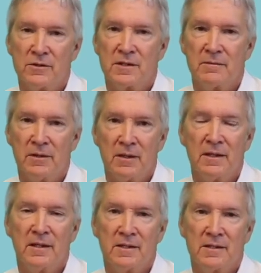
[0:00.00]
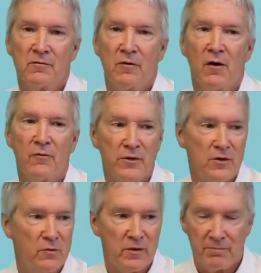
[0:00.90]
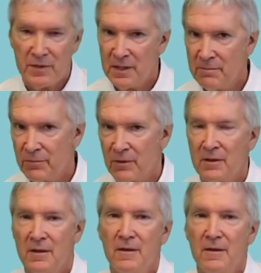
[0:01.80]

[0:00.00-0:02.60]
stability that's involved when you're with people.